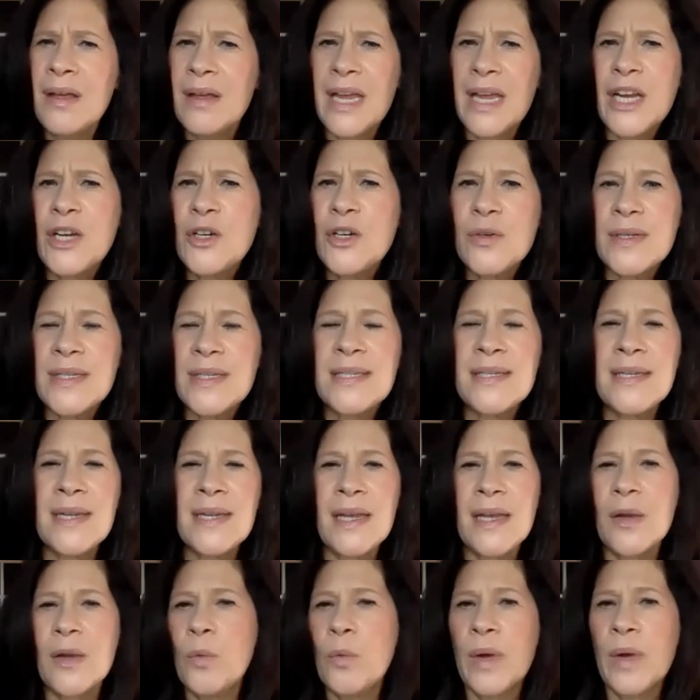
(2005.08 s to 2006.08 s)

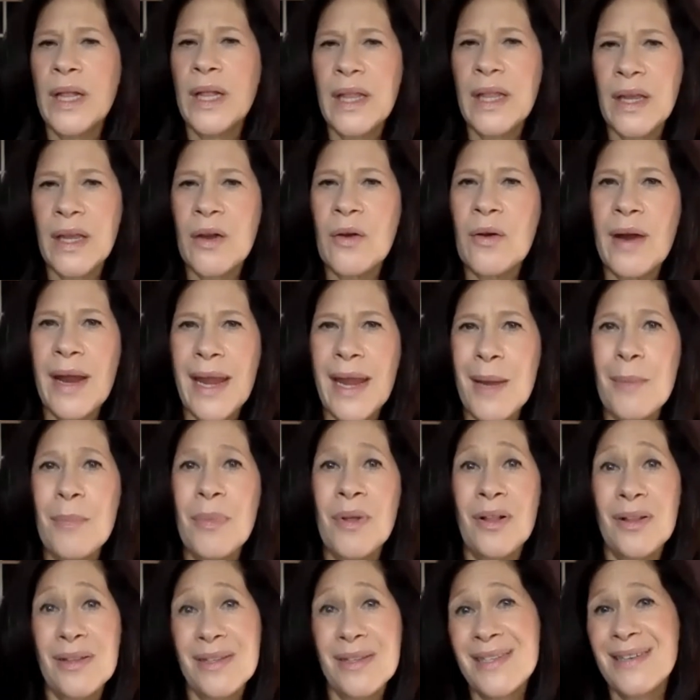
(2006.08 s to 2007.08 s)
interested, willing, or
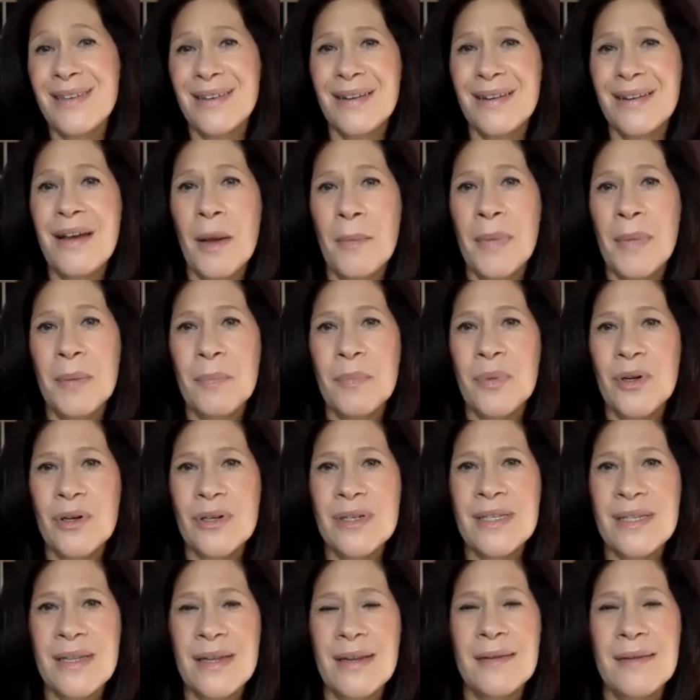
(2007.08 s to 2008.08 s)
able to come in
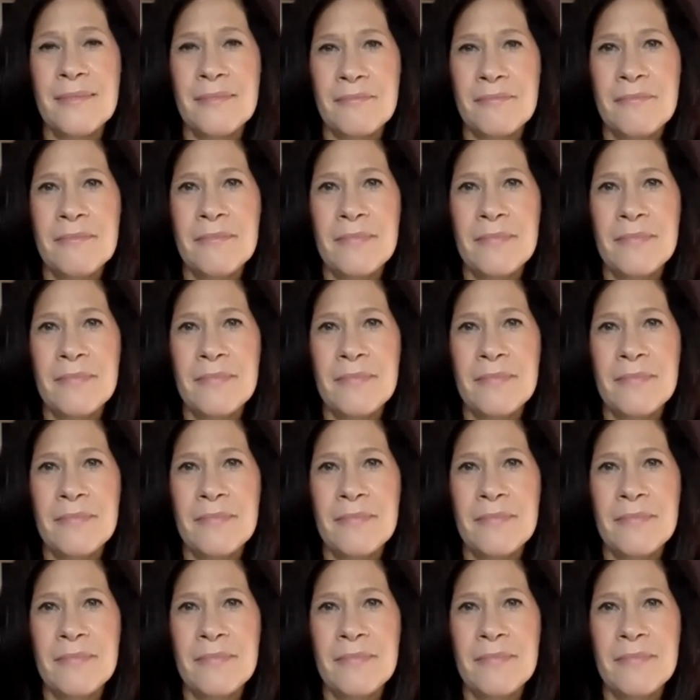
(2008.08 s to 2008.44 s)
person.